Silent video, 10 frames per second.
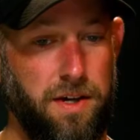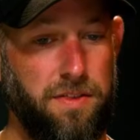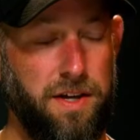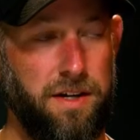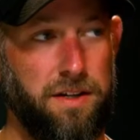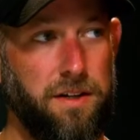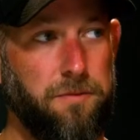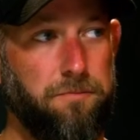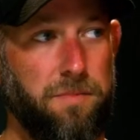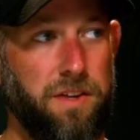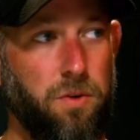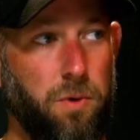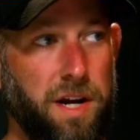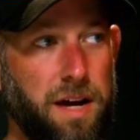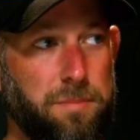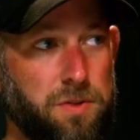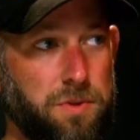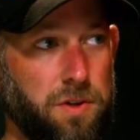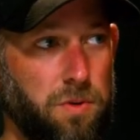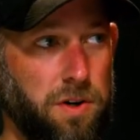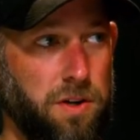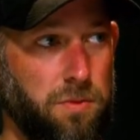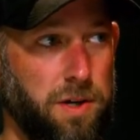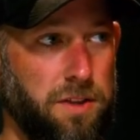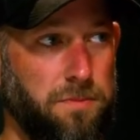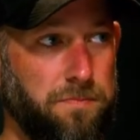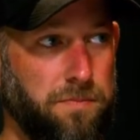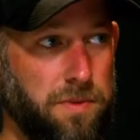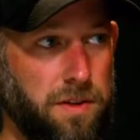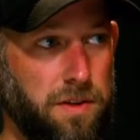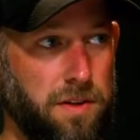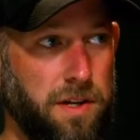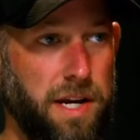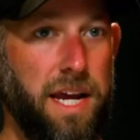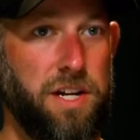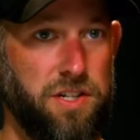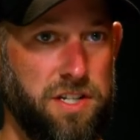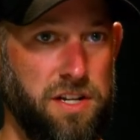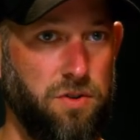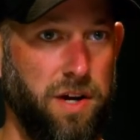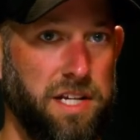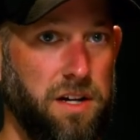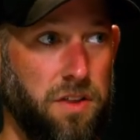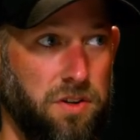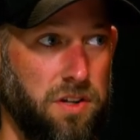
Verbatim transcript: And then and then what happens when you're working with an agency who has other